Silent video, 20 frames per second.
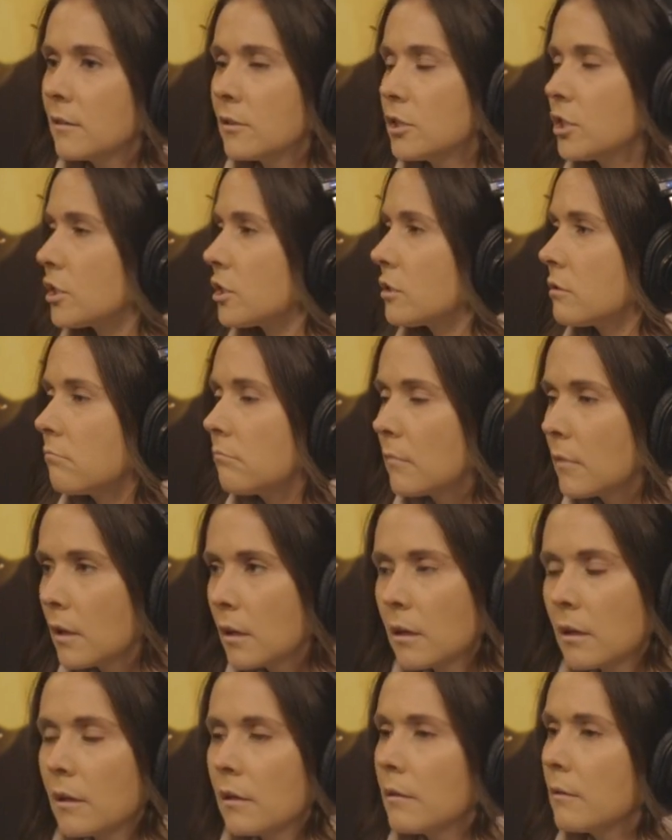Just
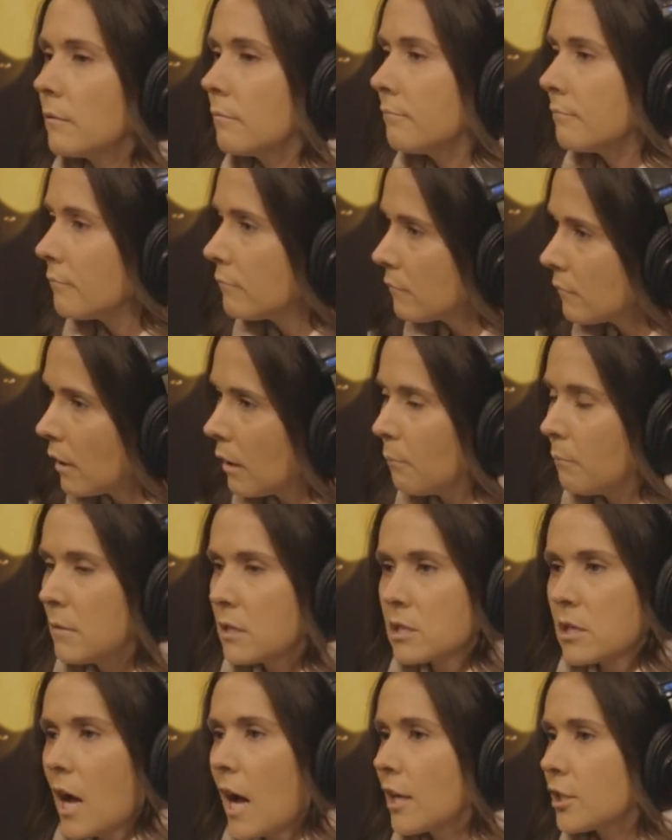
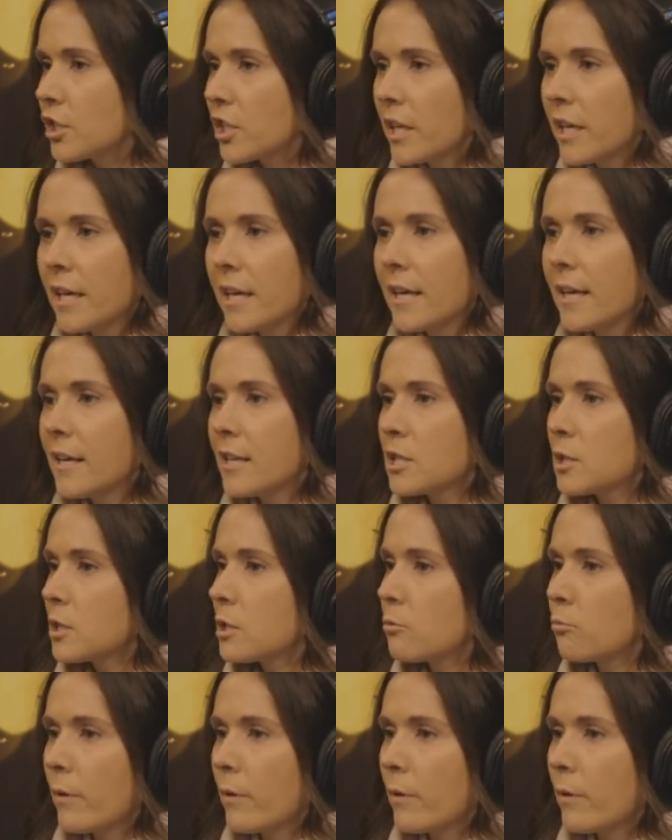misogynist,